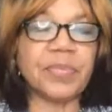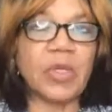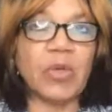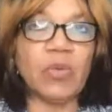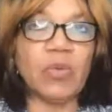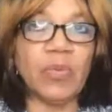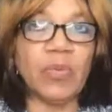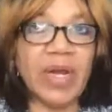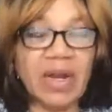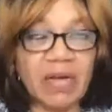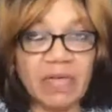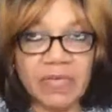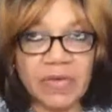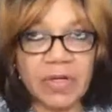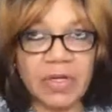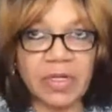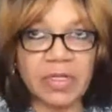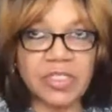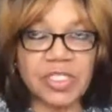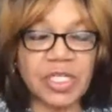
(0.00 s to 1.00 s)

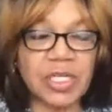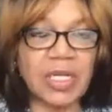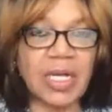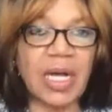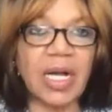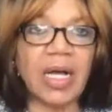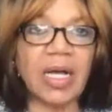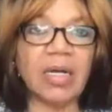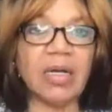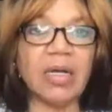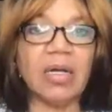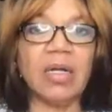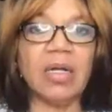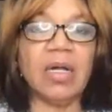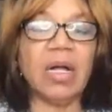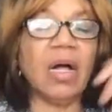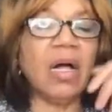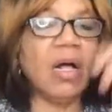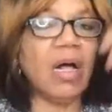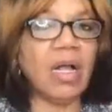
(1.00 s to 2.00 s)
wherever,
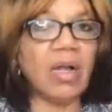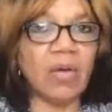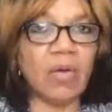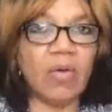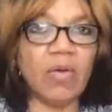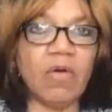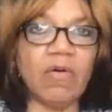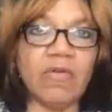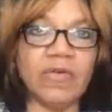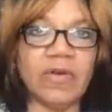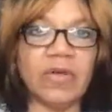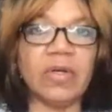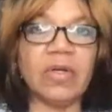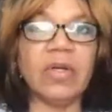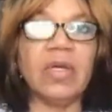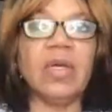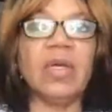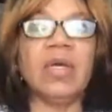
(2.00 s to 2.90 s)
Chicago, all over.